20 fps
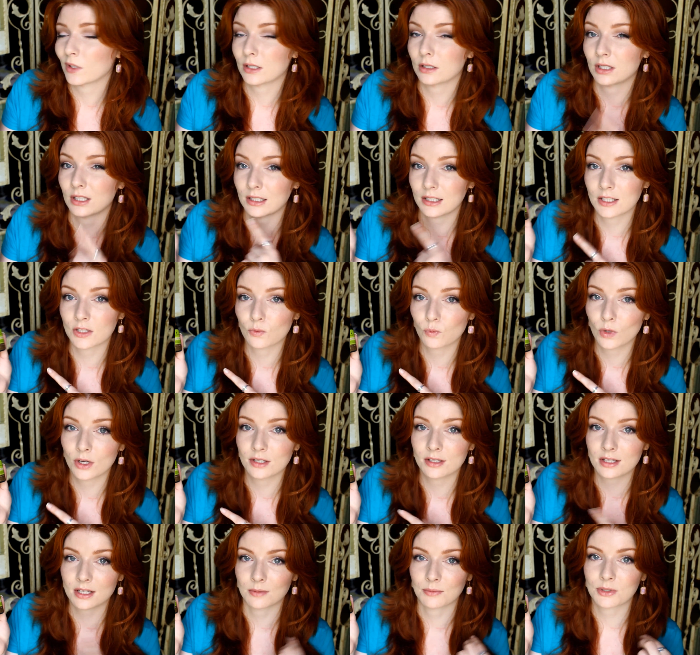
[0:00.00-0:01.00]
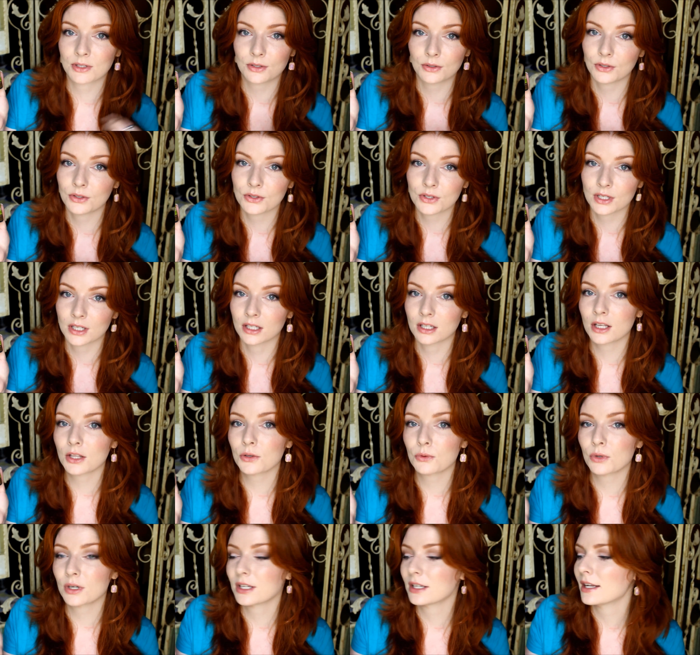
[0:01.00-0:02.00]
At least once. I'm still using
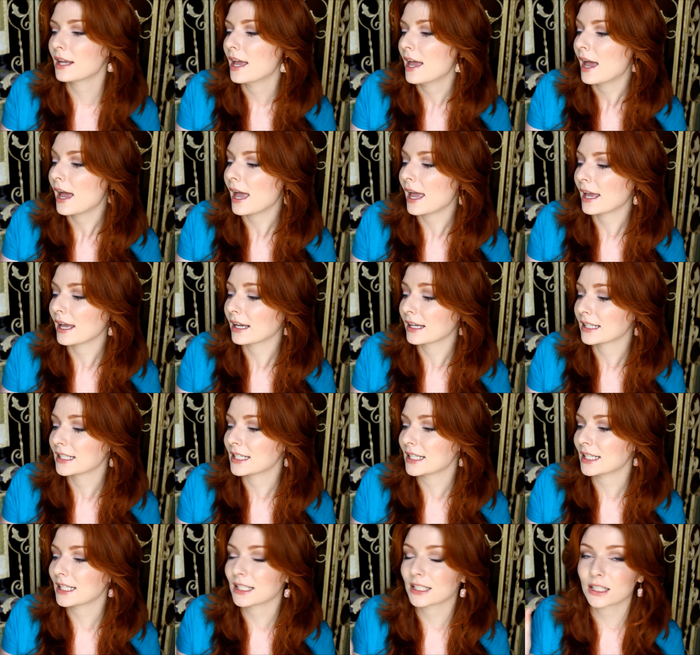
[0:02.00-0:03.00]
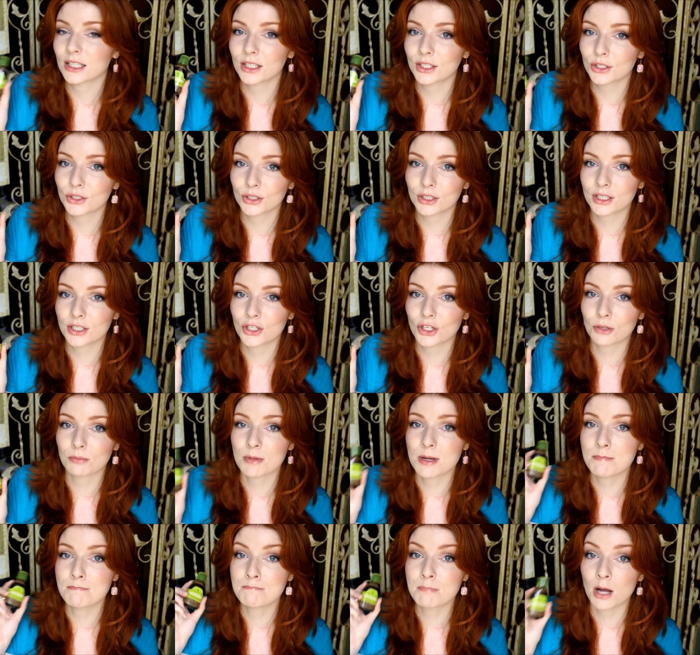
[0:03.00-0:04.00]
another one, and it literally took
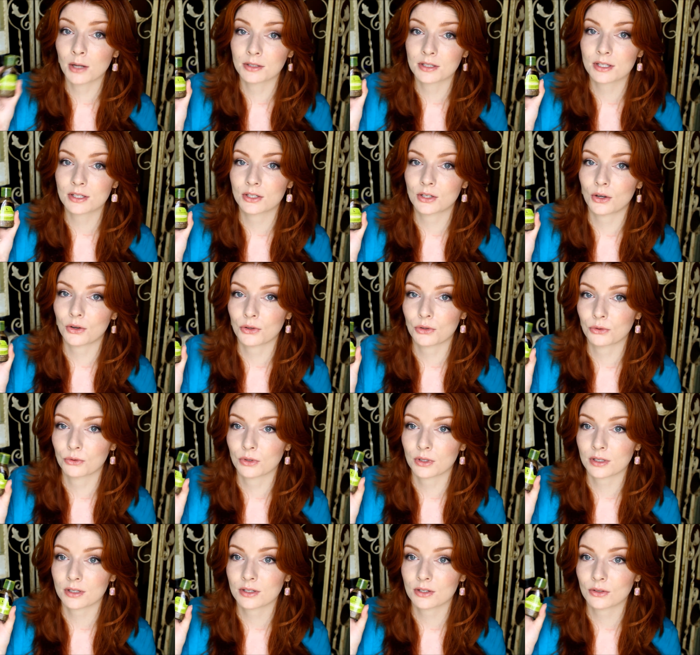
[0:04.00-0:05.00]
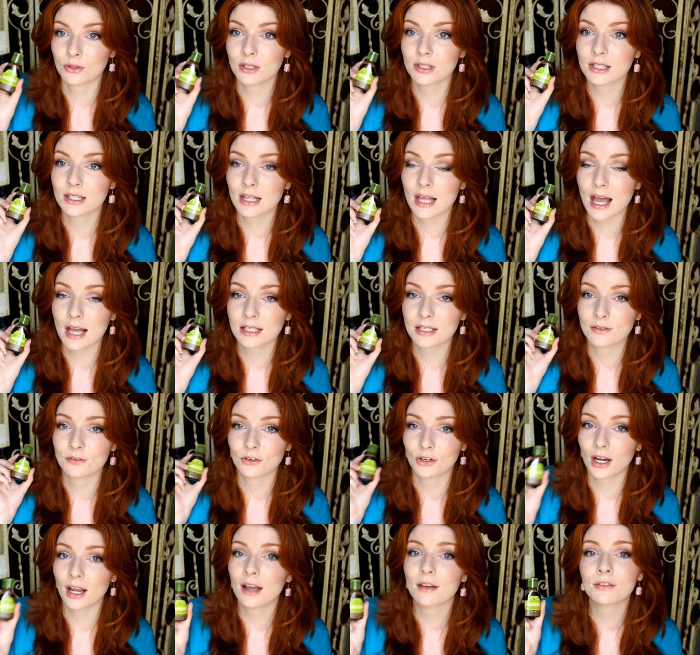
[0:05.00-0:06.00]
me months to go through this, so this lasts
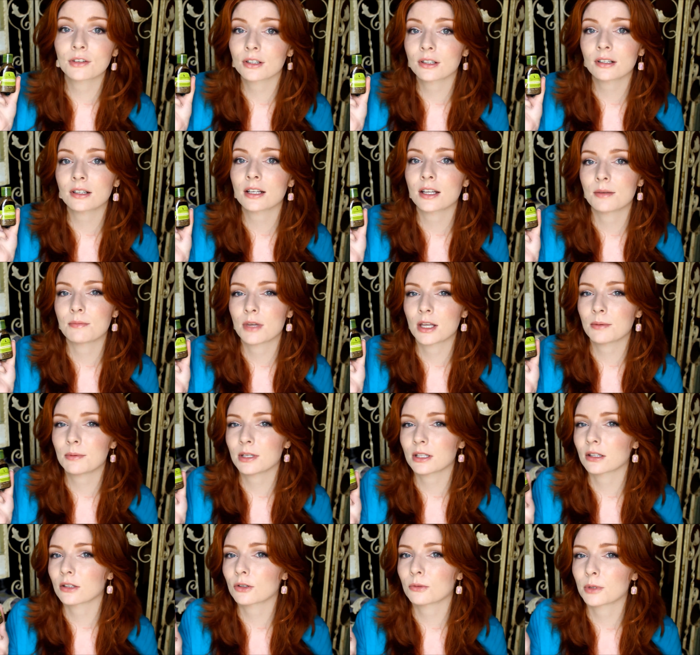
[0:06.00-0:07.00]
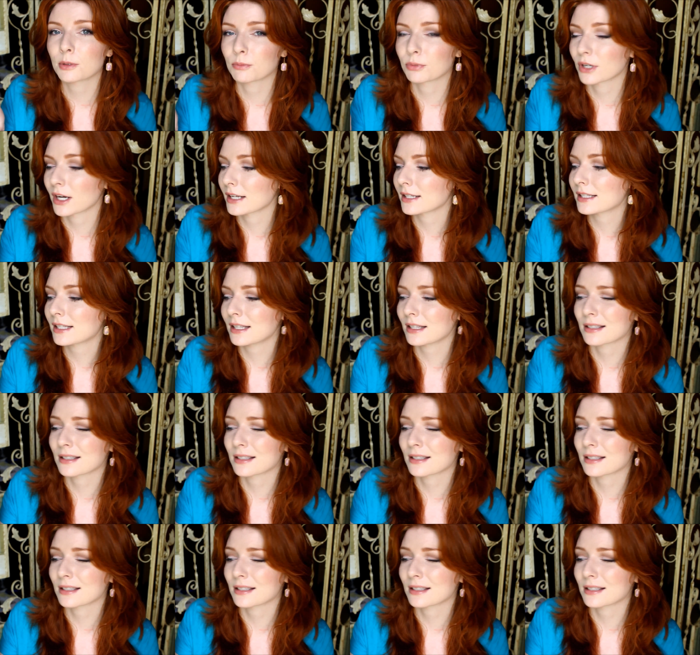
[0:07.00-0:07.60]
forever. It may be a little bit pricey.